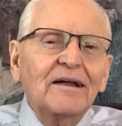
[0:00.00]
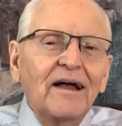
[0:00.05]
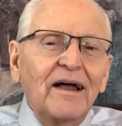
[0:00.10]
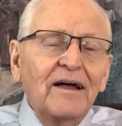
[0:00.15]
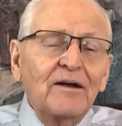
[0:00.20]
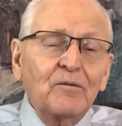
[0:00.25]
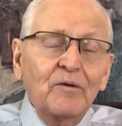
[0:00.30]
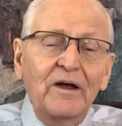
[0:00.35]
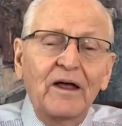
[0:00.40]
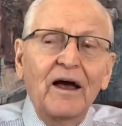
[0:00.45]

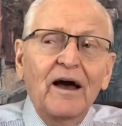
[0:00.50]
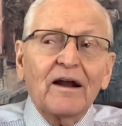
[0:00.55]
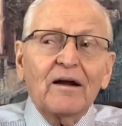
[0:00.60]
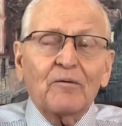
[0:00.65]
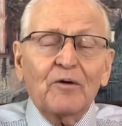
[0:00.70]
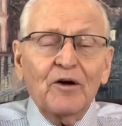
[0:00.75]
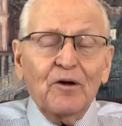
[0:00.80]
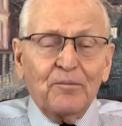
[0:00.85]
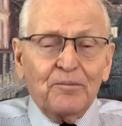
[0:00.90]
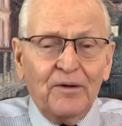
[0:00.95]
And we had a
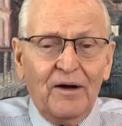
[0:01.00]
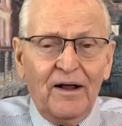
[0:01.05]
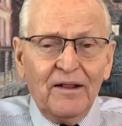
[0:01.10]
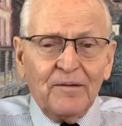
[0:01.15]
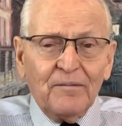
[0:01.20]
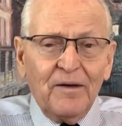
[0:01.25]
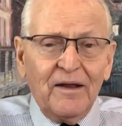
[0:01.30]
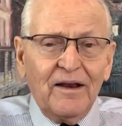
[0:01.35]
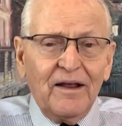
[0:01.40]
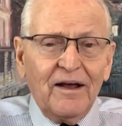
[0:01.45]
real
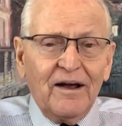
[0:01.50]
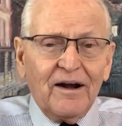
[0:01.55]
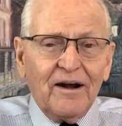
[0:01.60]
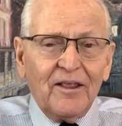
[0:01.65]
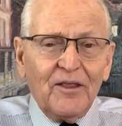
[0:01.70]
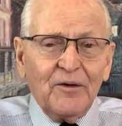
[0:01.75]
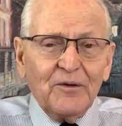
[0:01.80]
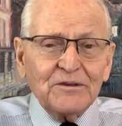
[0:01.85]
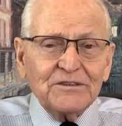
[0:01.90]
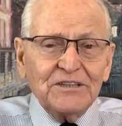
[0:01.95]
problem getting out
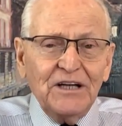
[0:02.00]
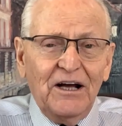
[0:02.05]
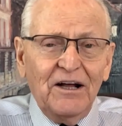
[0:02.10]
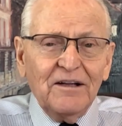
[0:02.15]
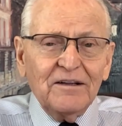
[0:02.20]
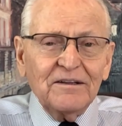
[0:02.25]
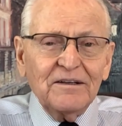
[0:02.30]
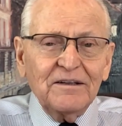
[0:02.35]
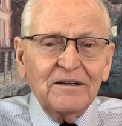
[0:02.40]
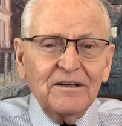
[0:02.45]
of the
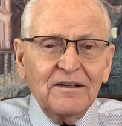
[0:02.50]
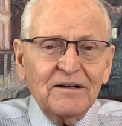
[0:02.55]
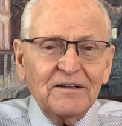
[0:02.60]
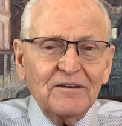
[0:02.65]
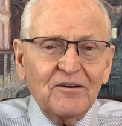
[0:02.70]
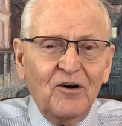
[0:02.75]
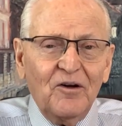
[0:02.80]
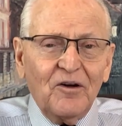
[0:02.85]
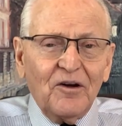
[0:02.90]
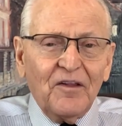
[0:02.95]
hotel.
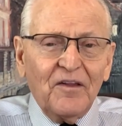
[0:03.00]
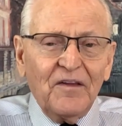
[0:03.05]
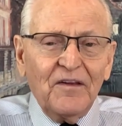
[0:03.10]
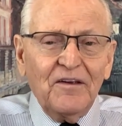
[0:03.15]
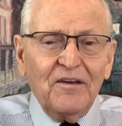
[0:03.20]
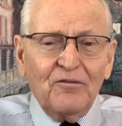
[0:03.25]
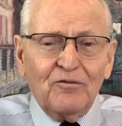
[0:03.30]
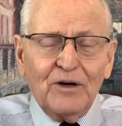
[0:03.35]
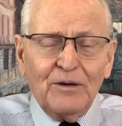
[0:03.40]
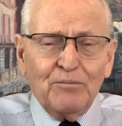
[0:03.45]
All of
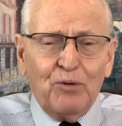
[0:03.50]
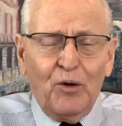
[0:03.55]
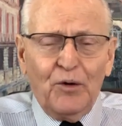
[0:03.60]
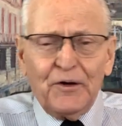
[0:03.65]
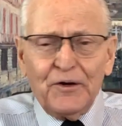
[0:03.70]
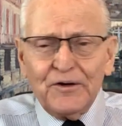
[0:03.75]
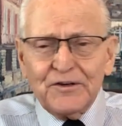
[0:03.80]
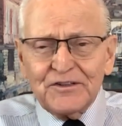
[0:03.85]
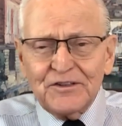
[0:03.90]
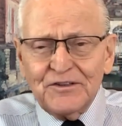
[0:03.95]
the
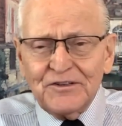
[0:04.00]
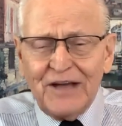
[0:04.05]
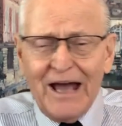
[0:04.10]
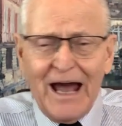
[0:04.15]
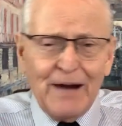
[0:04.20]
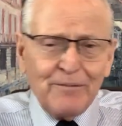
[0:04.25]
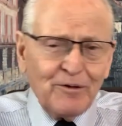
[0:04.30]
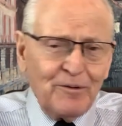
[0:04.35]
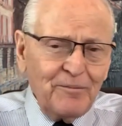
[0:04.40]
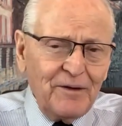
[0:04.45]
reporters and
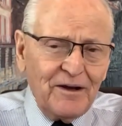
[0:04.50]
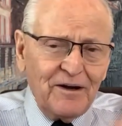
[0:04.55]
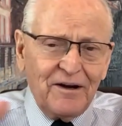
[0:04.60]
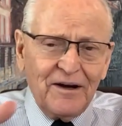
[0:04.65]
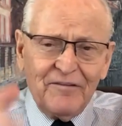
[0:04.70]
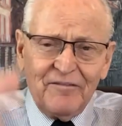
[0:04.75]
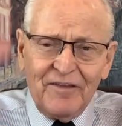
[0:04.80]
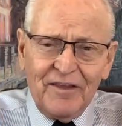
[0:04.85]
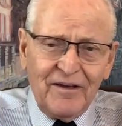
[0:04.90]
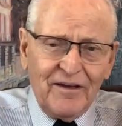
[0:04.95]
cameramen and
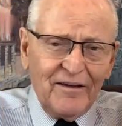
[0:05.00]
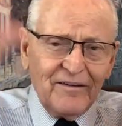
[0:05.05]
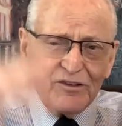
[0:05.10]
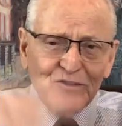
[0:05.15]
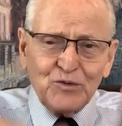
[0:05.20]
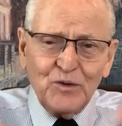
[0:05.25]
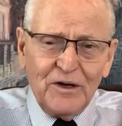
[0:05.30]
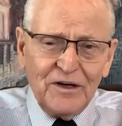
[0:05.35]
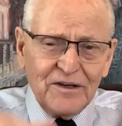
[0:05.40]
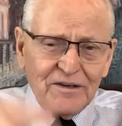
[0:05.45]
everything
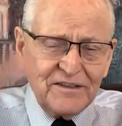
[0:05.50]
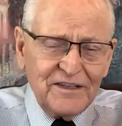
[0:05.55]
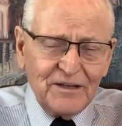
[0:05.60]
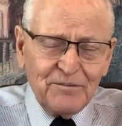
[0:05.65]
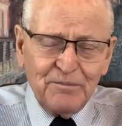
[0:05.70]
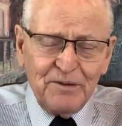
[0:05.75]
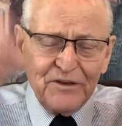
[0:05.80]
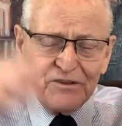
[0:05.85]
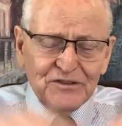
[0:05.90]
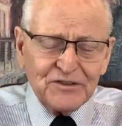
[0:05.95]
else wanted to
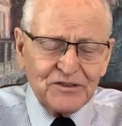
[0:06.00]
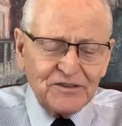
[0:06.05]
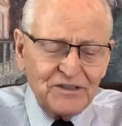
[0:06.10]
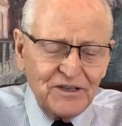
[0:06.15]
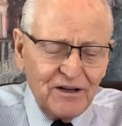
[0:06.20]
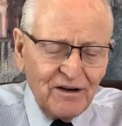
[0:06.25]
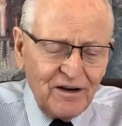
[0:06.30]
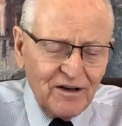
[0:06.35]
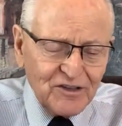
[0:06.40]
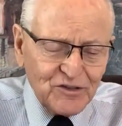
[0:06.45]
take pictures of
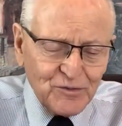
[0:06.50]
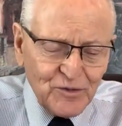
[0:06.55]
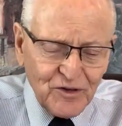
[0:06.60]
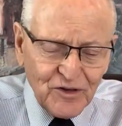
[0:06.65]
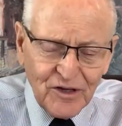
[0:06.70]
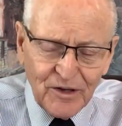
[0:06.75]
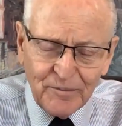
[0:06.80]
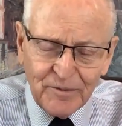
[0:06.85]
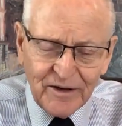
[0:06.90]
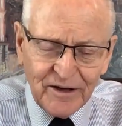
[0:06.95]
T.L. Osborne
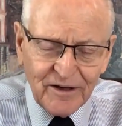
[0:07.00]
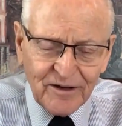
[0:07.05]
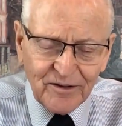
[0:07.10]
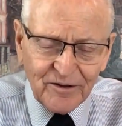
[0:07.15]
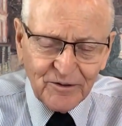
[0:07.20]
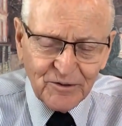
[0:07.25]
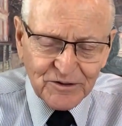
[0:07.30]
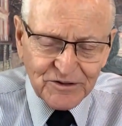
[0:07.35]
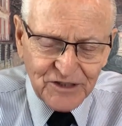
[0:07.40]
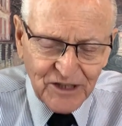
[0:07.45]
coming out of
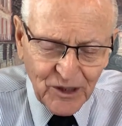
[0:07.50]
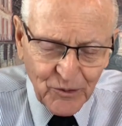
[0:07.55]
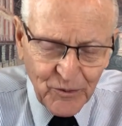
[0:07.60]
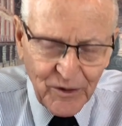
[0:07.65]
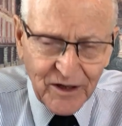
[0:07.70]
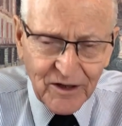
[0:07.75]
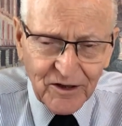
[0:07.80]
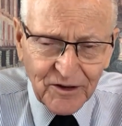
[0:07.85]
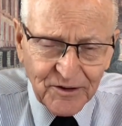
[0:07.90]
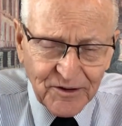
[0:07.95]
the hotel.
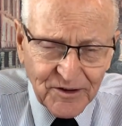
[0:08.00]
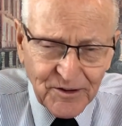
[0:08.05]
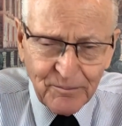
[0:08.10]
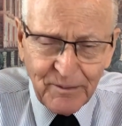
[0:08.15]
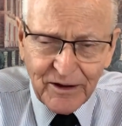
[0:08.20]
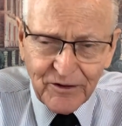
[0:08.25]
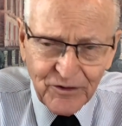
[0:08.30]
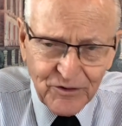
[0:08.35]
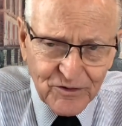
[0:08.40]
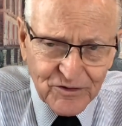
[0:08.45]
We had to learn to
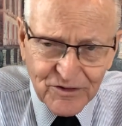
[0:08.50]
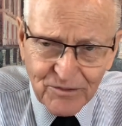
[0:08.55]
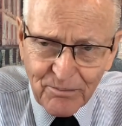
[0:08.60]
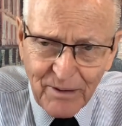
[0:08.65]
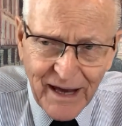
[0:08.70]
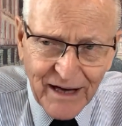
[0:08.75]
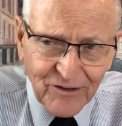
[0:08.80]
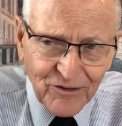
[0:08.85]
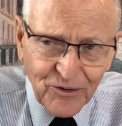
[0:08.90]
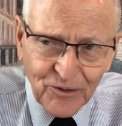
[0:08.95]
use the
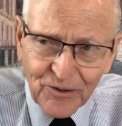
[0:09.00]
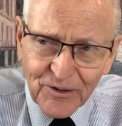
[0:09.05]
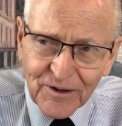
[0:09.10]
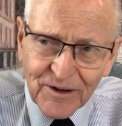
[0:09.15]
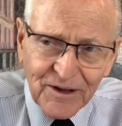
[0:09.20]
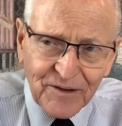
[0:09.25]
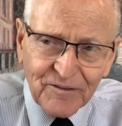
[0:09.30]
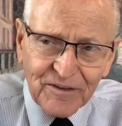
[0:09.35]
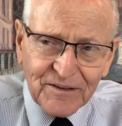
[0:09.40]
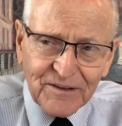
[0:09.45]
back door
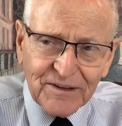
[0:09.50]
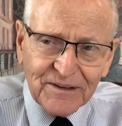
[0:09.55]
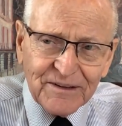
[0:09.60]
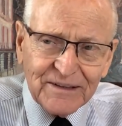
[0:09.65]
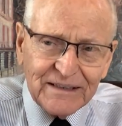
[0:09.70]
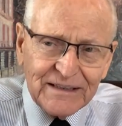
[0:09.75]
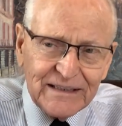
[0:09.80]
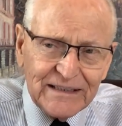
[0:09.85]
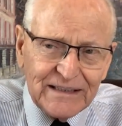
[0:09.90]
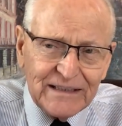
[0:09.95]
and
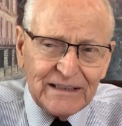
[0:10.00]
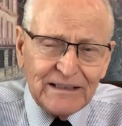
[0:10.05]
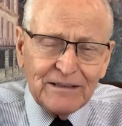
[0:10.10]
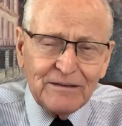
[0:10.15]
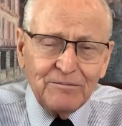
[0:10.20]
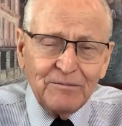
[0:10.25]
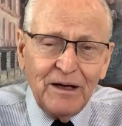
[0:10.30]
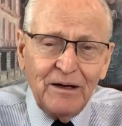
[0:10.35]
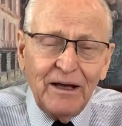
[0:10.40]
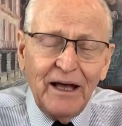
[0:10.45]
everything.
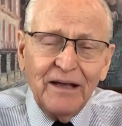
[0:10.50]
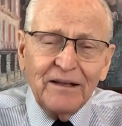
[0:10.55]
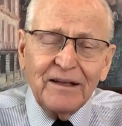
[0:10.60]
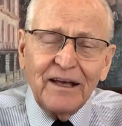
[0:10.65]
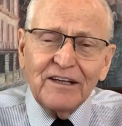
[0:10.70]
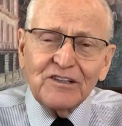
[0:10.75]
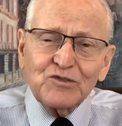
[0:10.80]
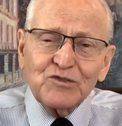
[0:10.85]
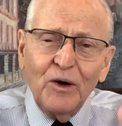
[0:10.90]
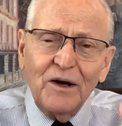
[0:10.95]
And
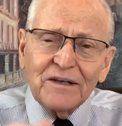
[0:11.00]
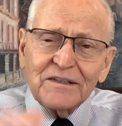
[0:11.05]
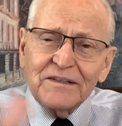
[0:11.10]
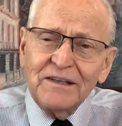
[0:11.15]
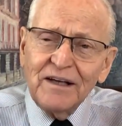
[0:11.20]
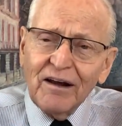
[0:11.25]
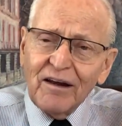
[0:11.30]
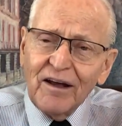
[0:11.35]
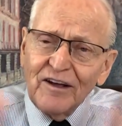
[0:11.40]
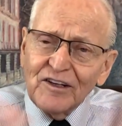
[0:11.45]
guess what?
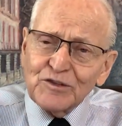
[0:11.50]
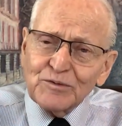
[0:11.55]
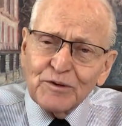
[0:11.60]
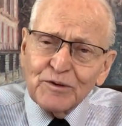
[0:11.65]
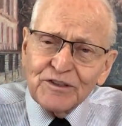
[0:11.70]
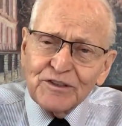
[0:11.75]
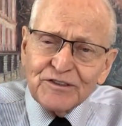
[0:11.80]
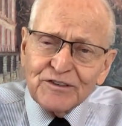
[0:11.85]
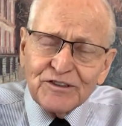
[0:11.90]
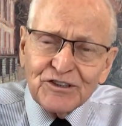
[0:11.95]
T.L.
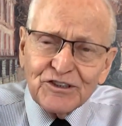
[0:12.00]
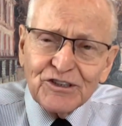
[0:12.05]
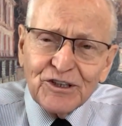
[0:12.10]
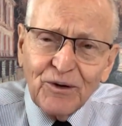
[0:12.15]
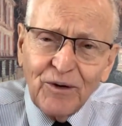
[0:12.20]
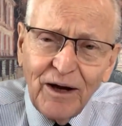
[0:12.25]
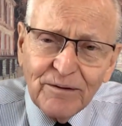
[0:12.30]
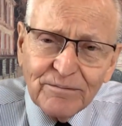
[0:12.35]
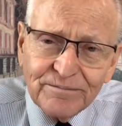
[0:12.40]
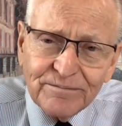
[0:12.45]
Osborne doesn't
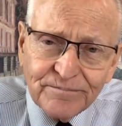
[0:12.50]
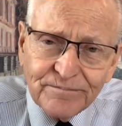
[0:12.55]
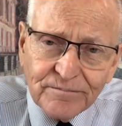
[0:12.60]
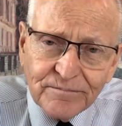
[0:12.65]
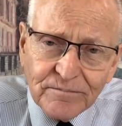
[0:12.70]
show up.